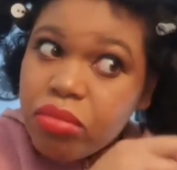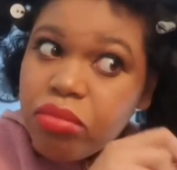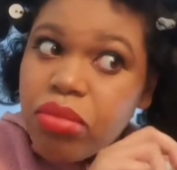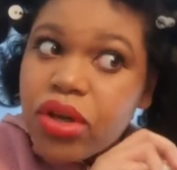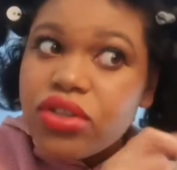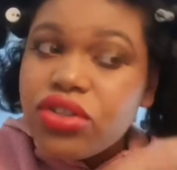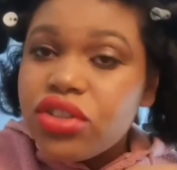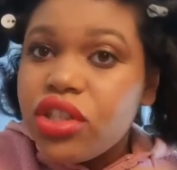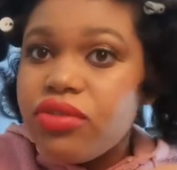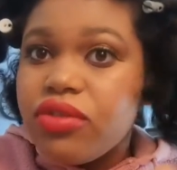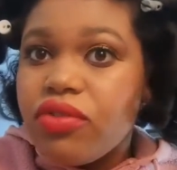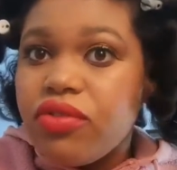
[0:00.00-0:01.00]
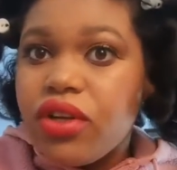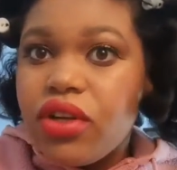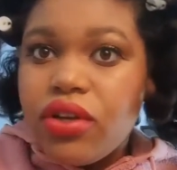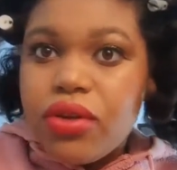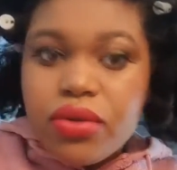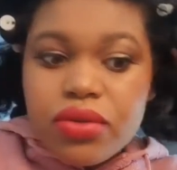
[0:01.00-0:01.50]
a bunch of different
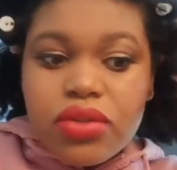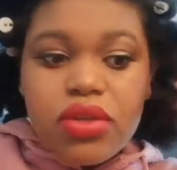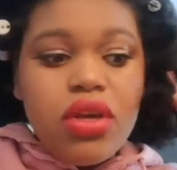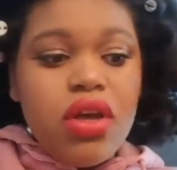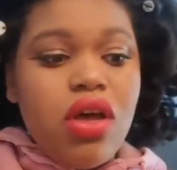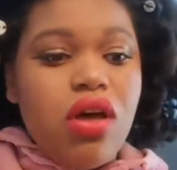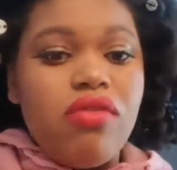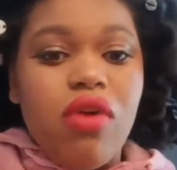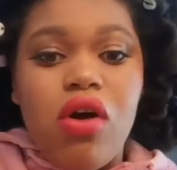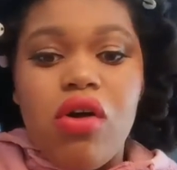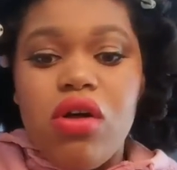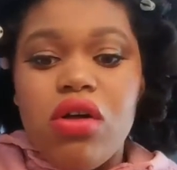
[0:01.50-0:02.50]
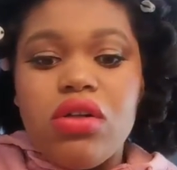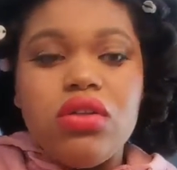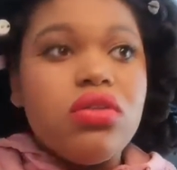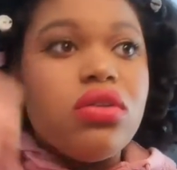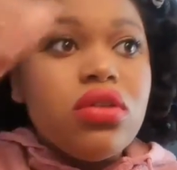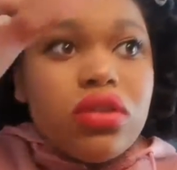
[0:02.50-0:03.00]
videos of all